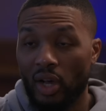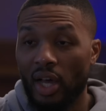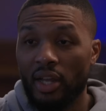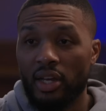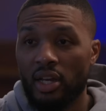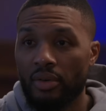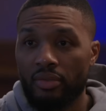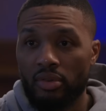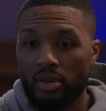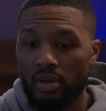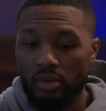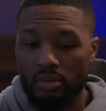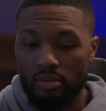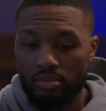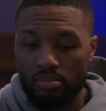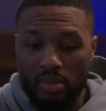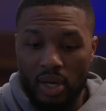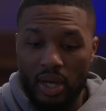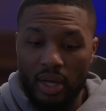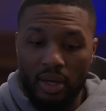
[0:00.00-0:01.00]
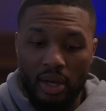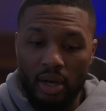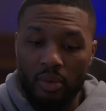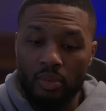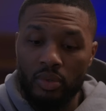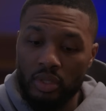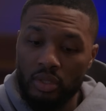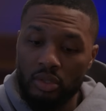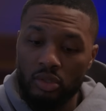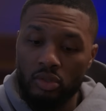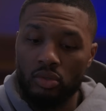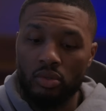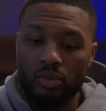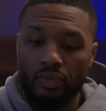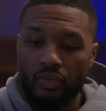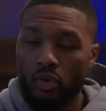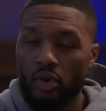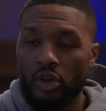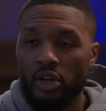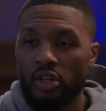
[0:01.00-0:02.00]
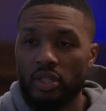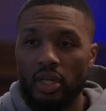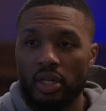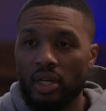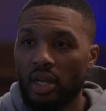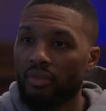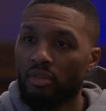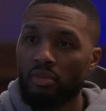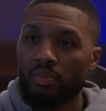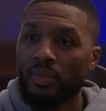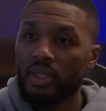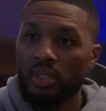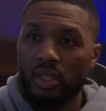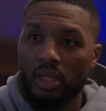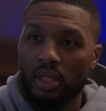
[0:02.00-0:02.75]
I was in school 4 years, I never missed a